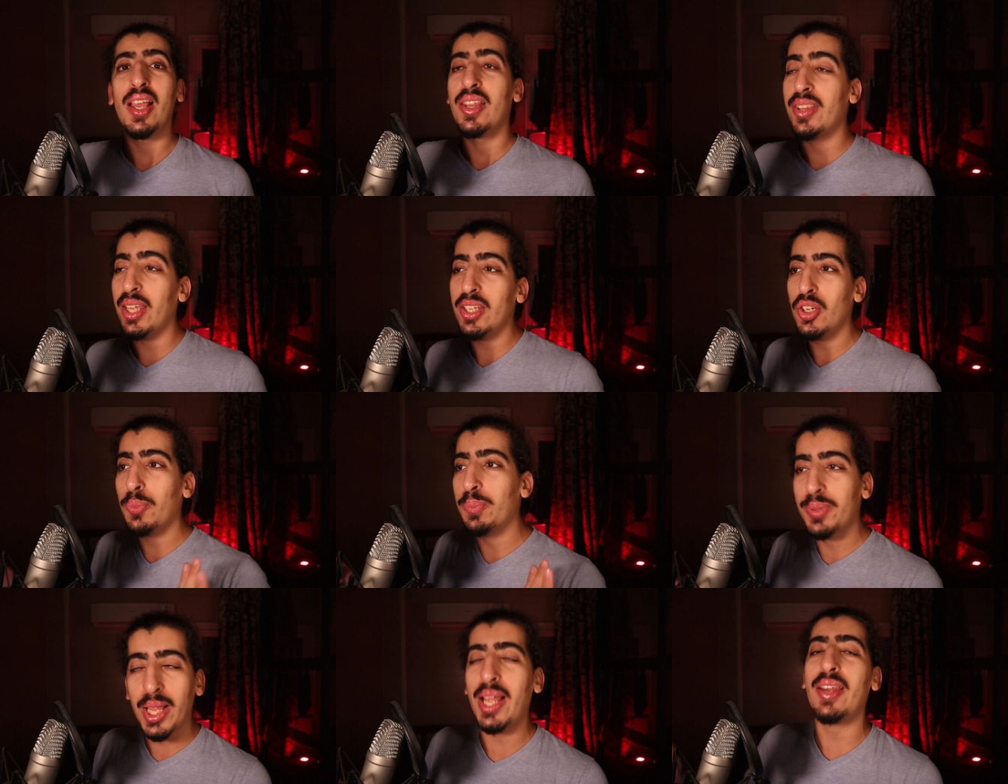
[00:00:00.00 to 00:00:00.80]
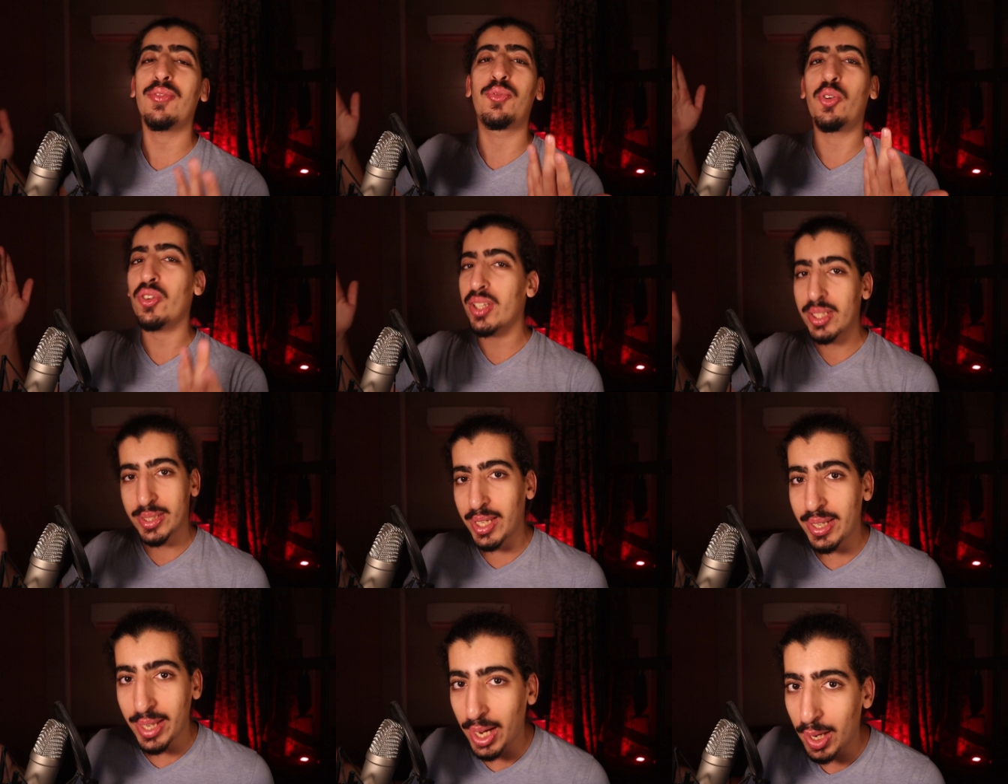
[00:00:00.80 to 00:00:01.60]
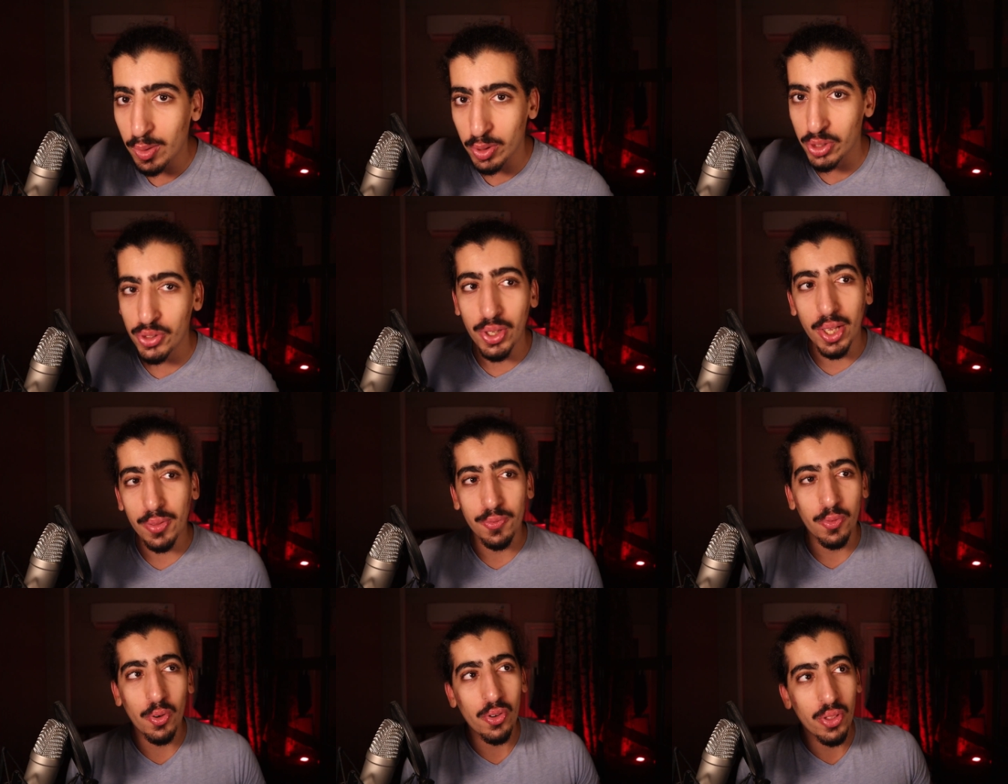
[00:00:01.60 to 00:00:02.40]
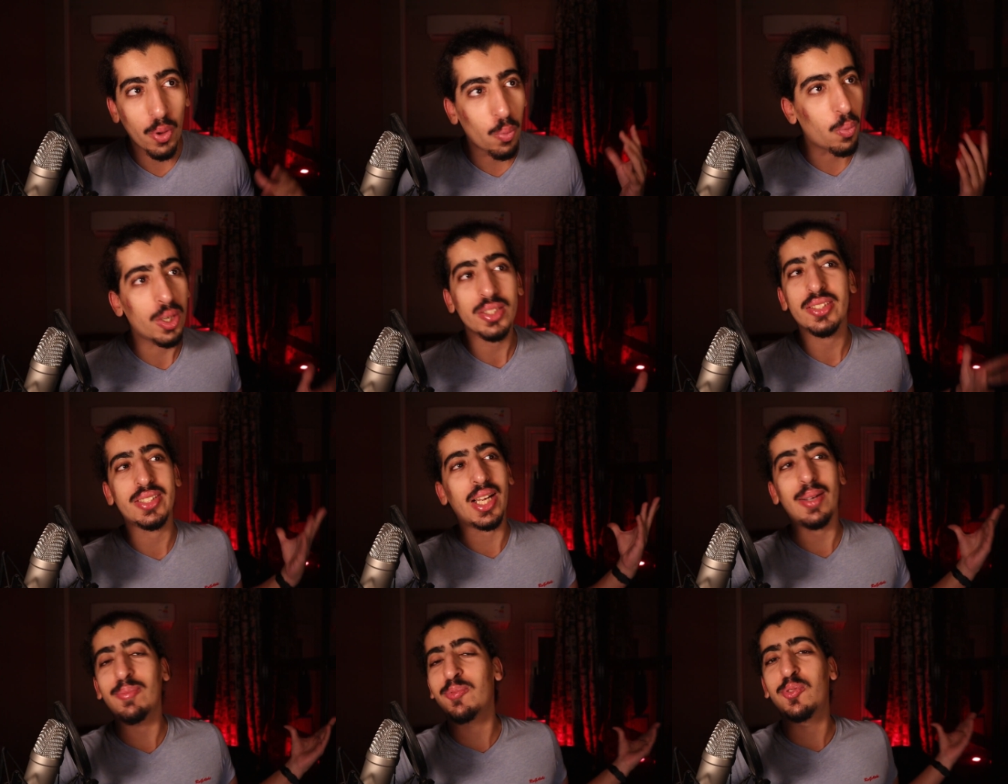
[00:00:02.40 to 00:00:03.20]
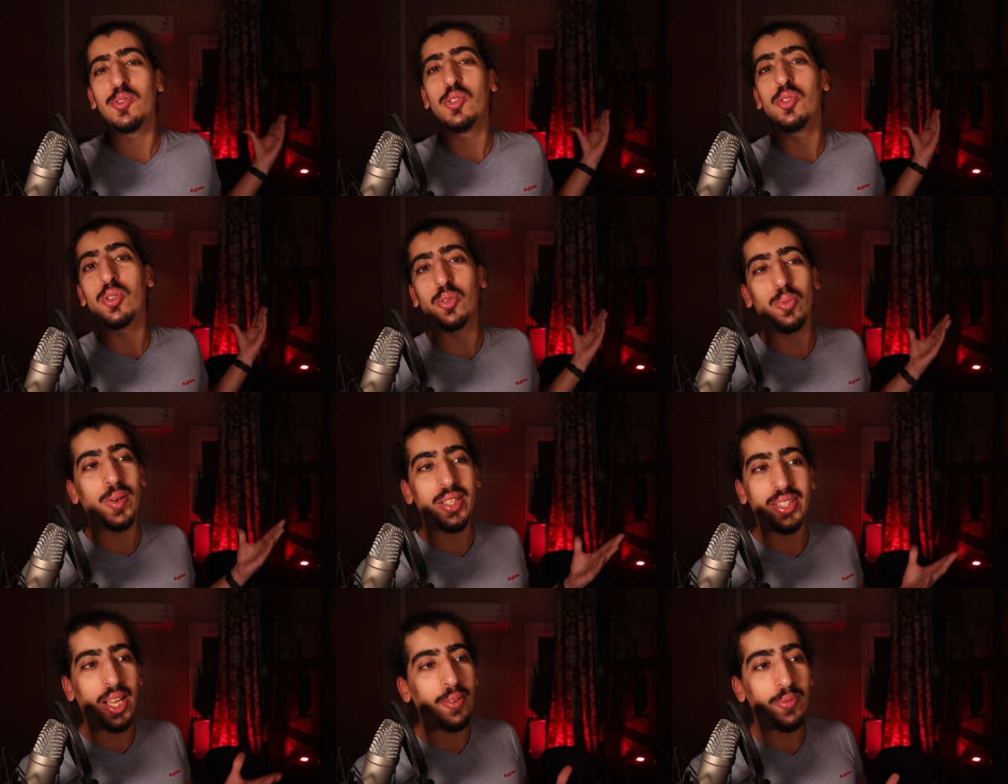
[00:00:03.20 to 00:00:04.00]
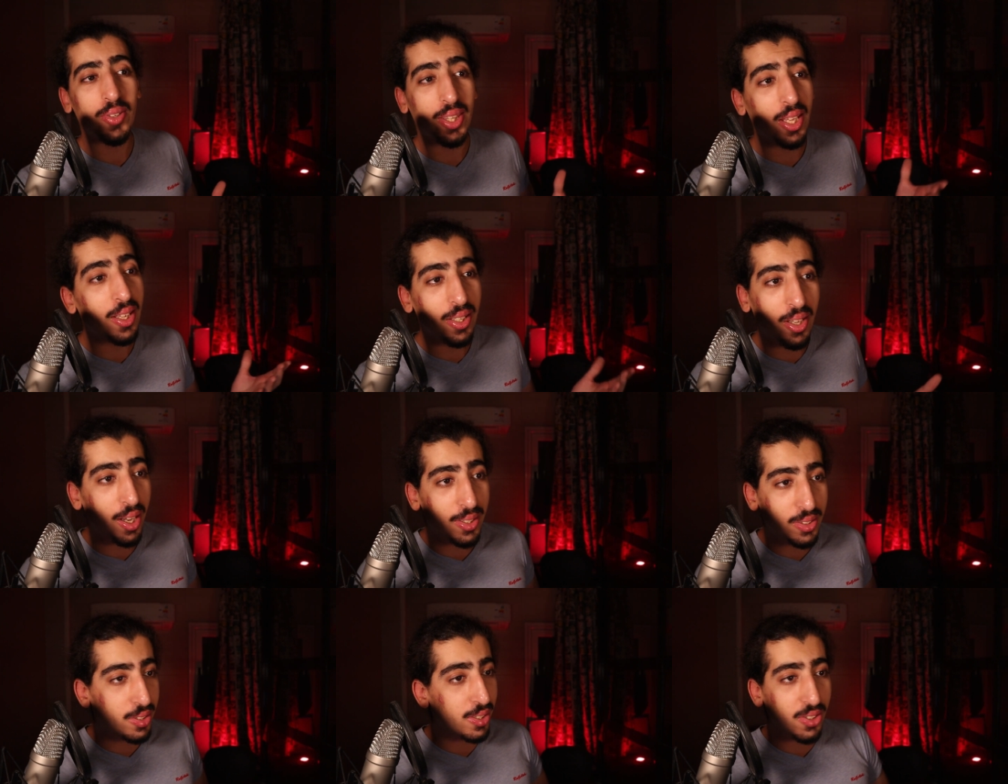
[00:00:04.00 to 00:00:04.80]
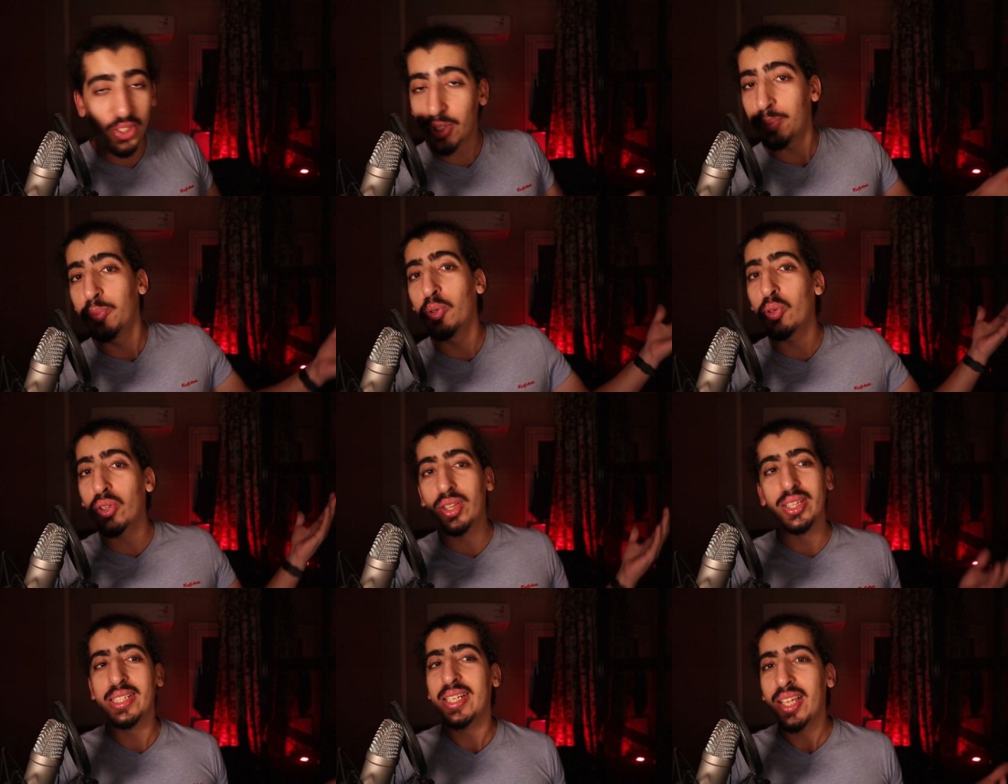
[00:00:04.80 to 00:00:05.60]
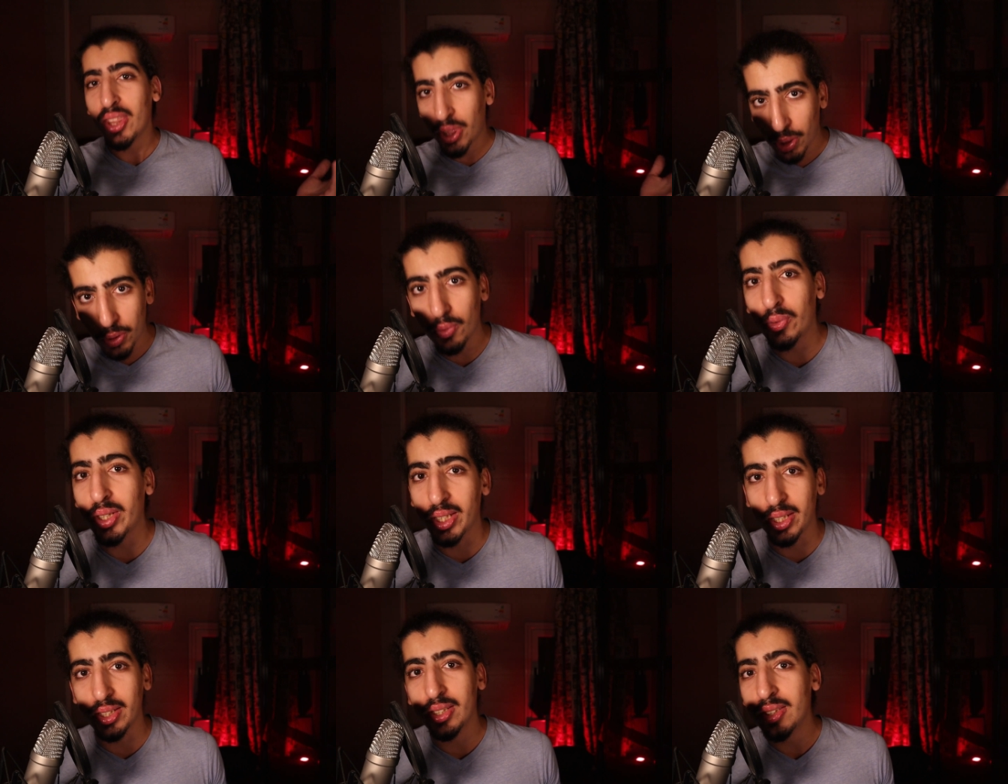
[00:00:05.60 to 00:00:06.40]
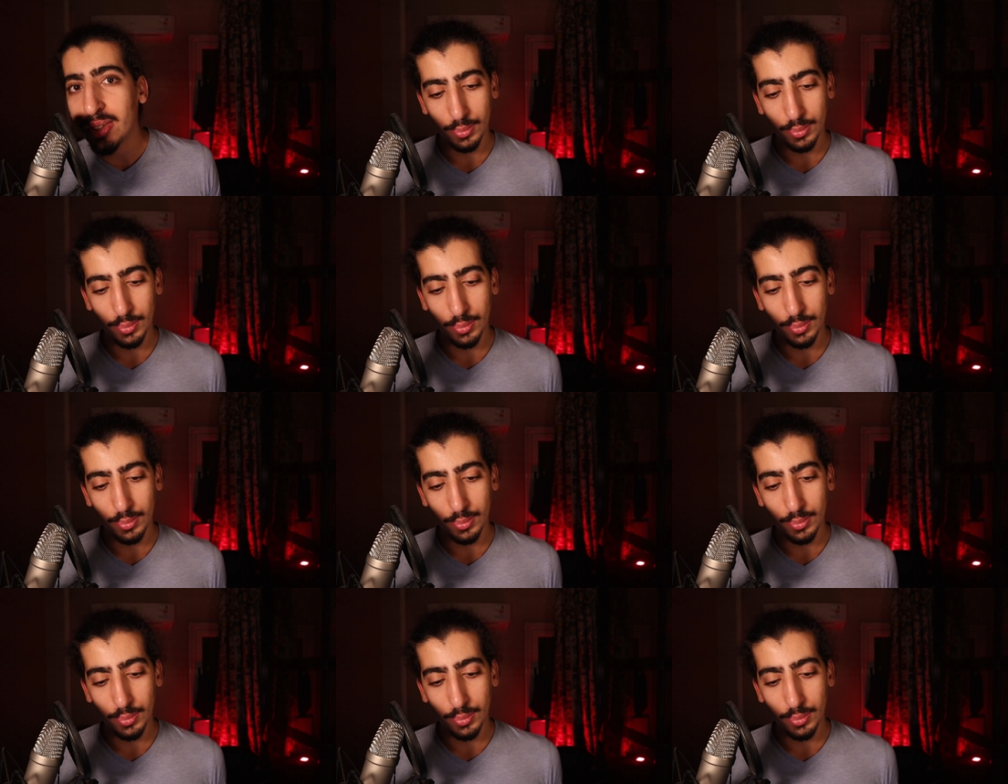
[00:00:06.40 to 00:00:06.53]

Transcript: then you plan for the 10 hours, not for the one-time fluke when everything got done smoothly in 3.